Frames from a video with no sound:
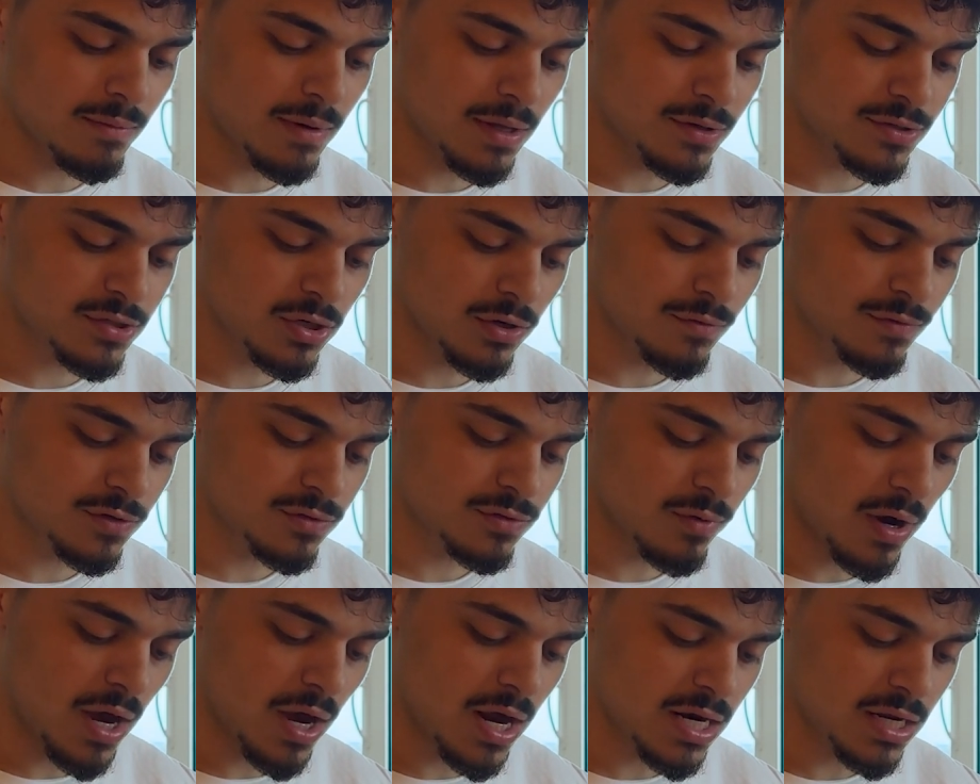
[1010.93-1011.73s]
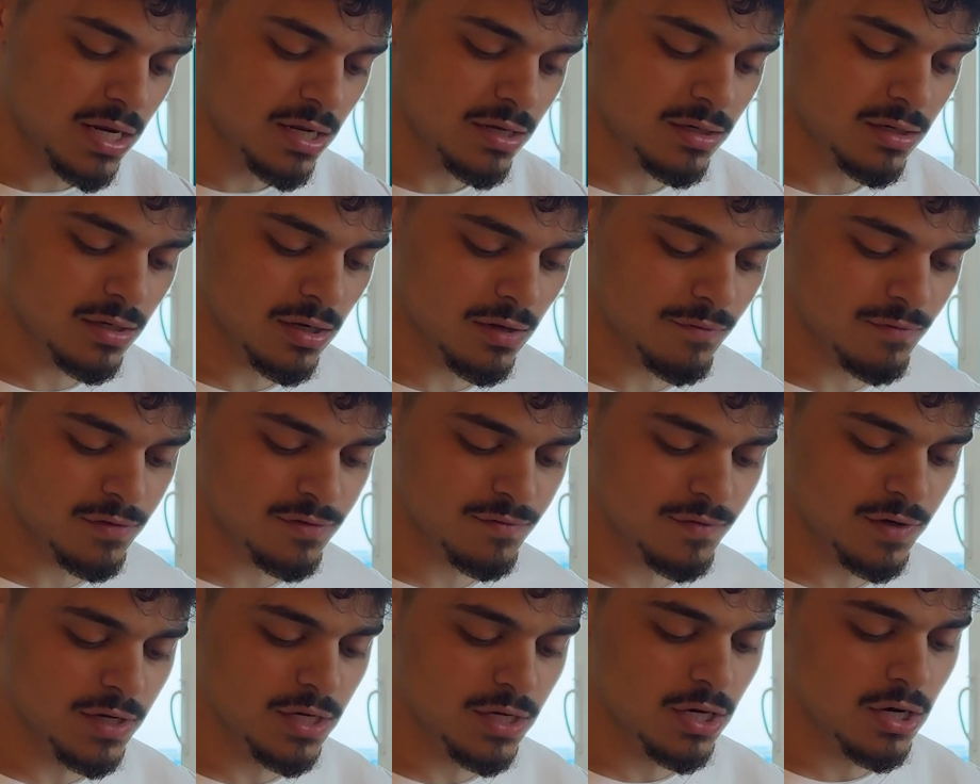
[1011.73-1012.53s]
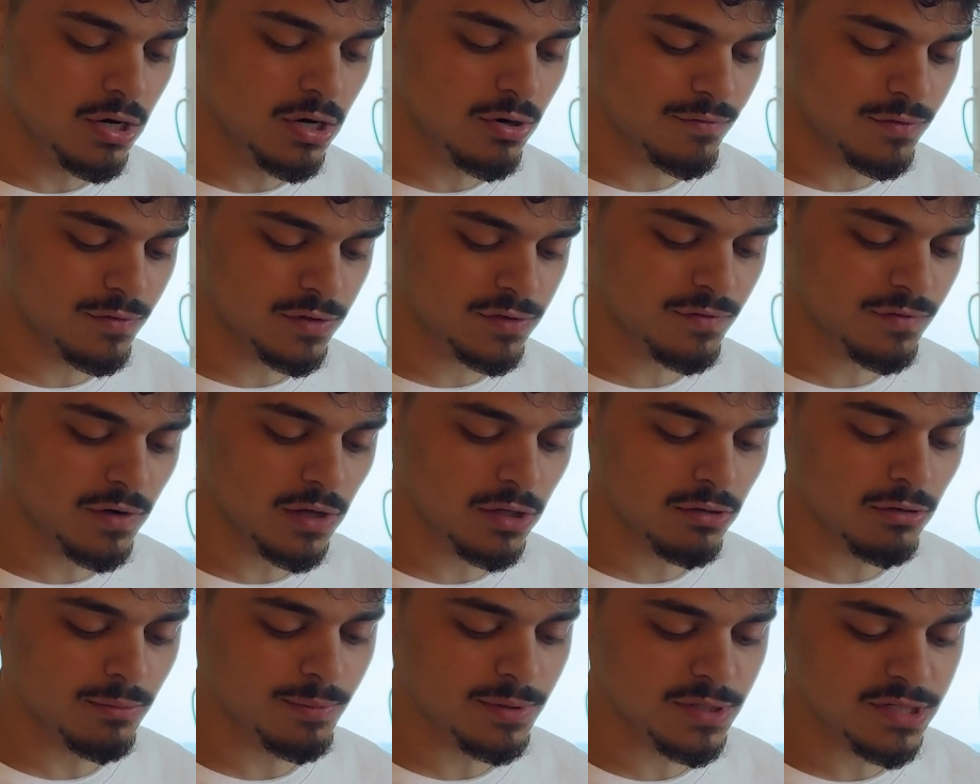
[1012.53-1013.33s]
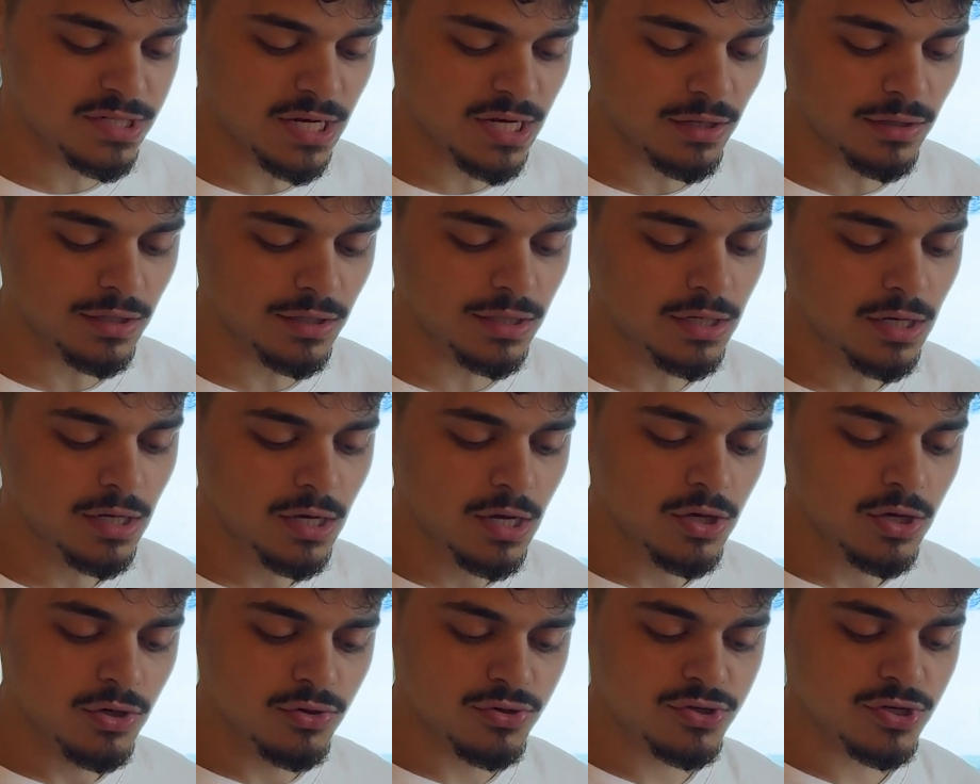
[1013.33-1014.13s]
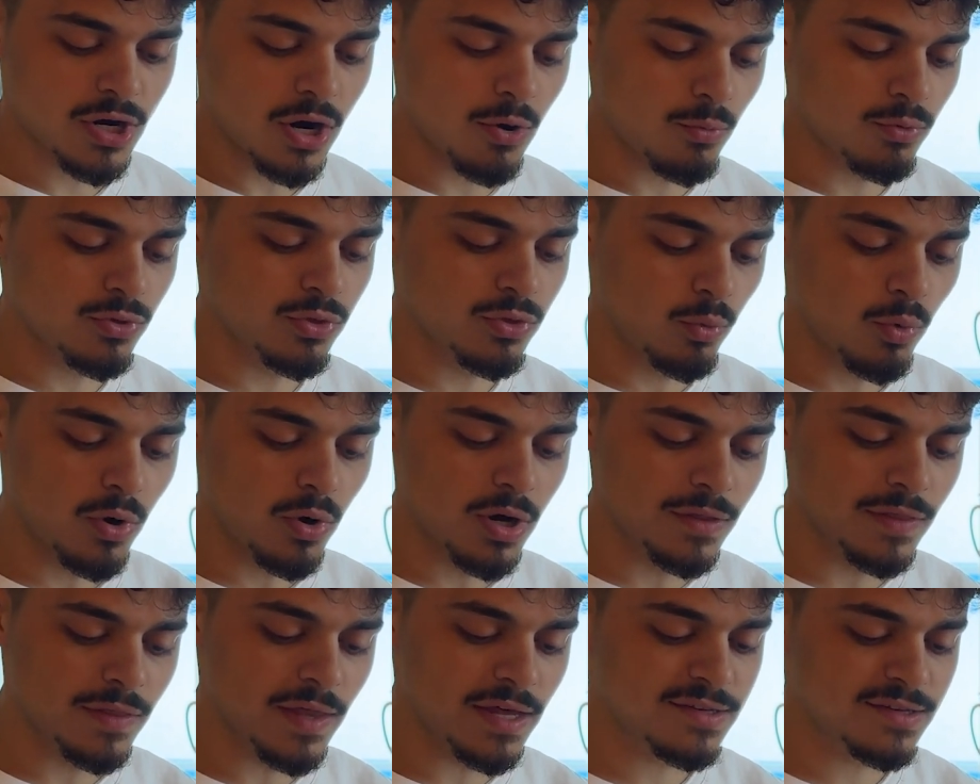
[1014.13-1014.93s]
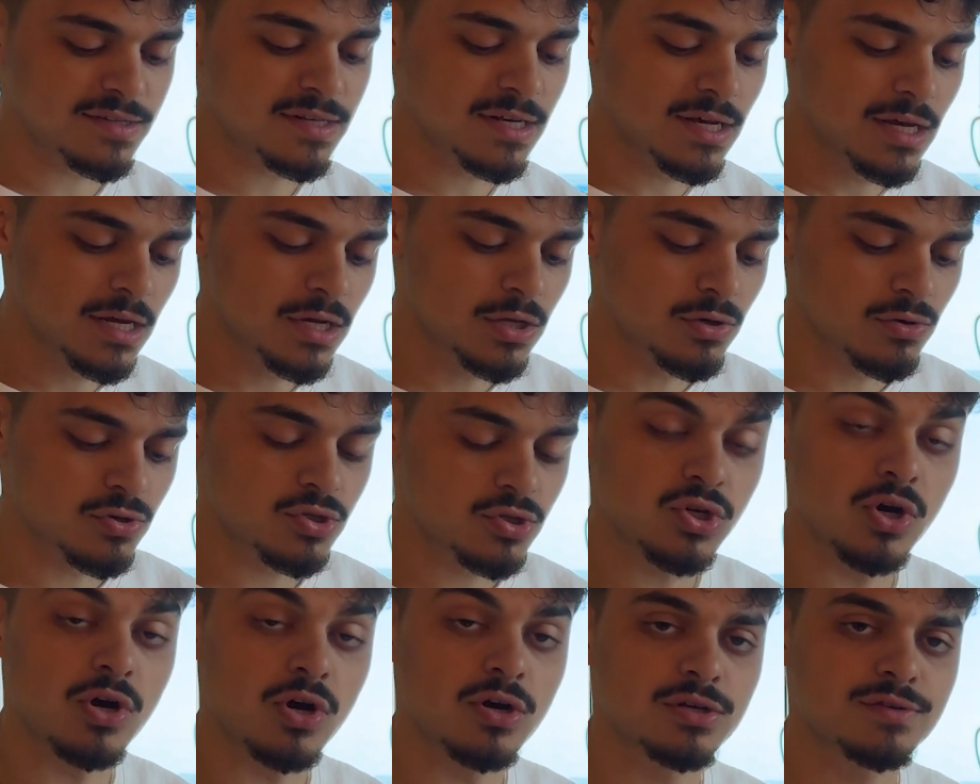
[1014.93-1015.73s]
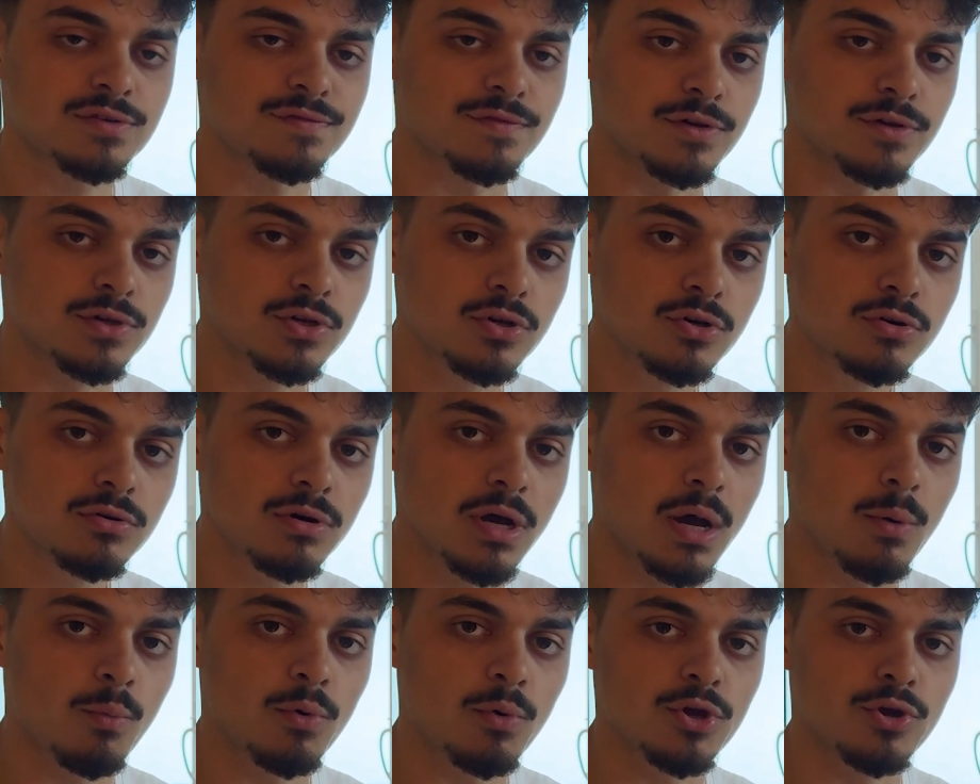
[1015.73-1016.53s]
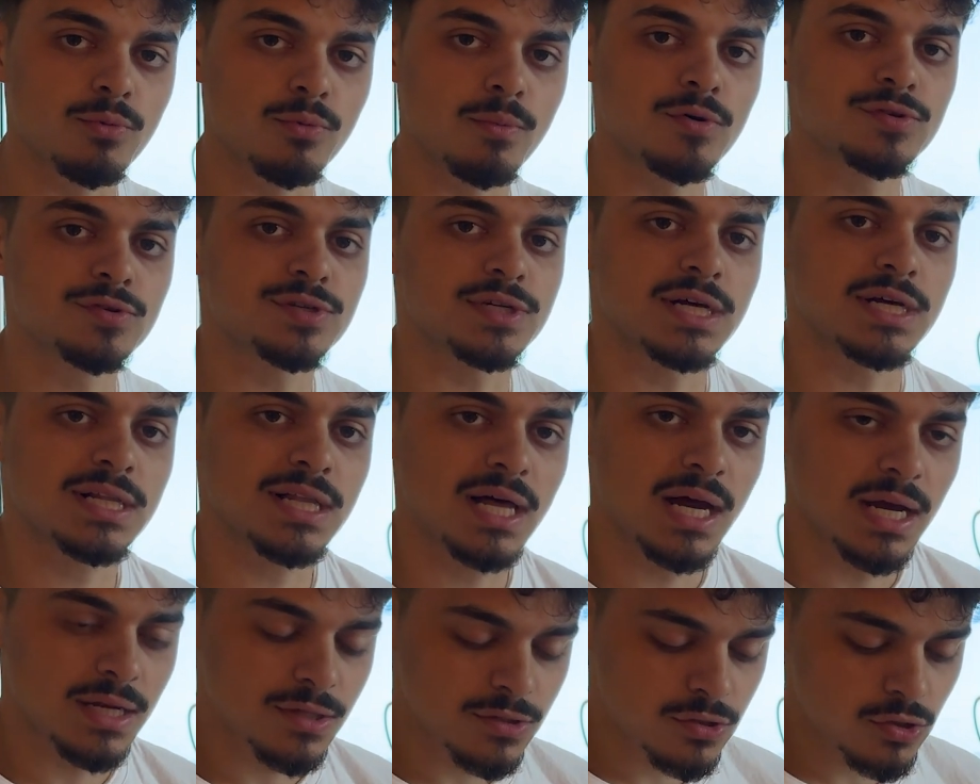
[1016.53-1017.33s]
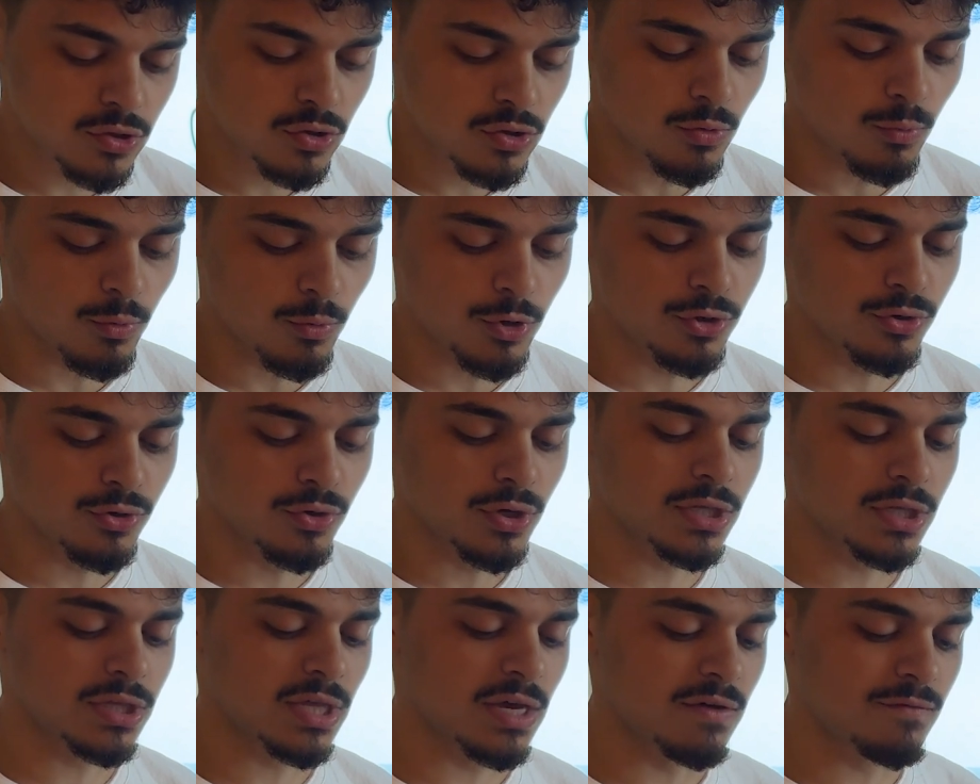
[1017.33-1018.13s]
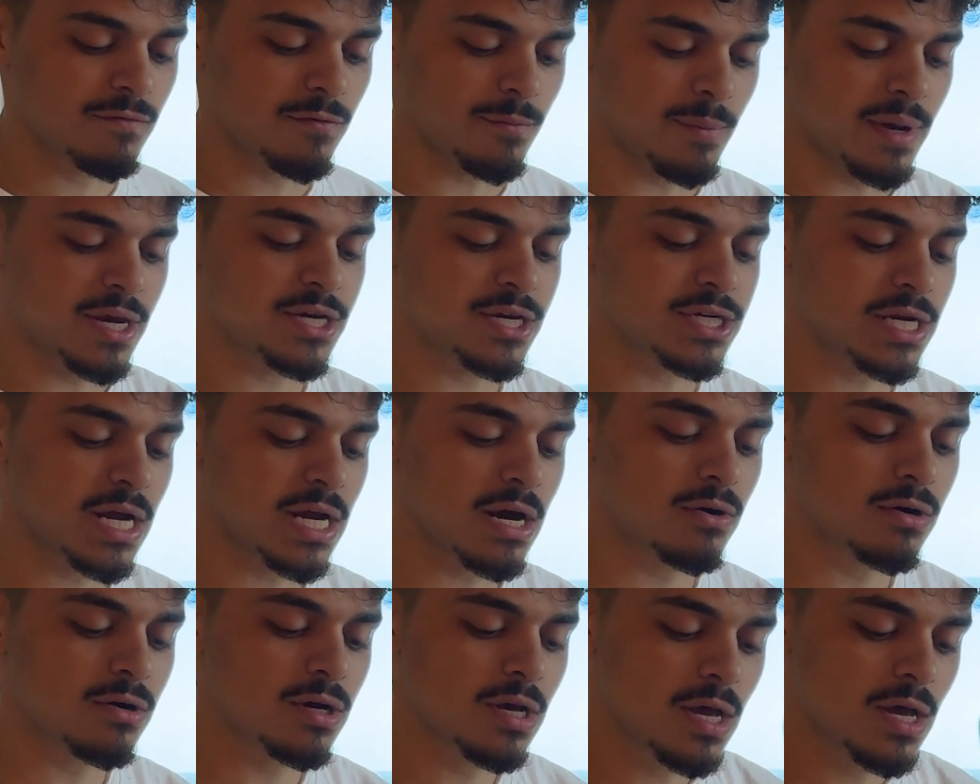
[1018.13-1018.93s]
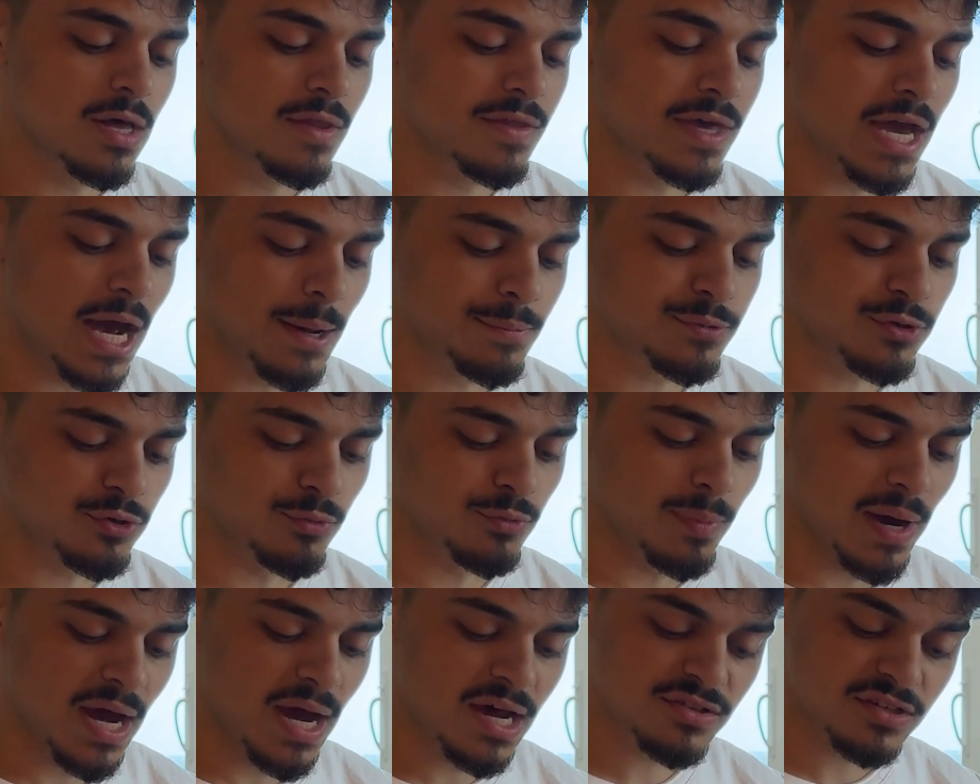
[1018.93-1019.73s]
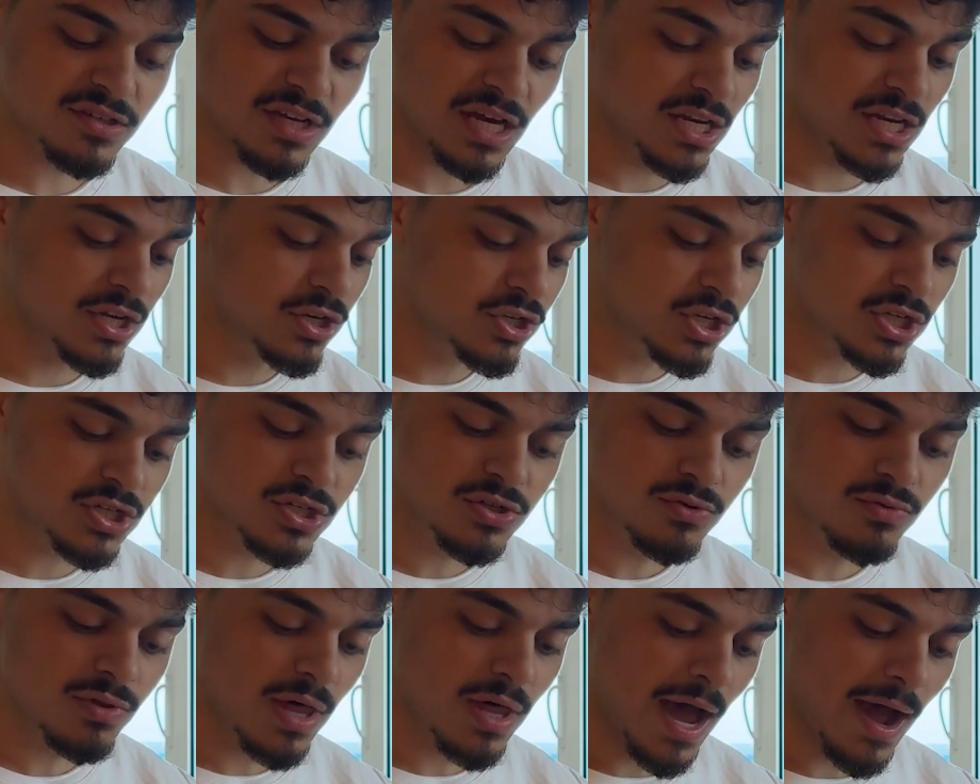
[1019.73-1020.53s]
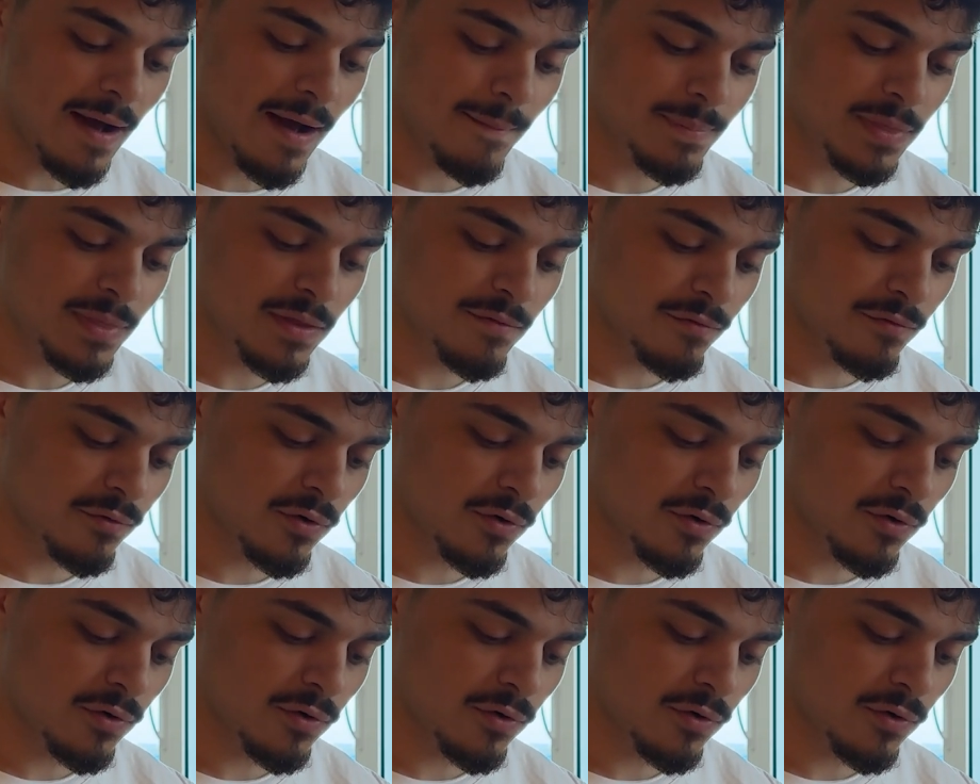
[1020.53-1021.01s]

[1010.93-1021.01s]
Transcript: And so if it's writing, if it's video, or if it's follow-up and selling, you start with the one that's strongest for you and what you're most inclined to and where you can get the information out the absolute best, and you just do that.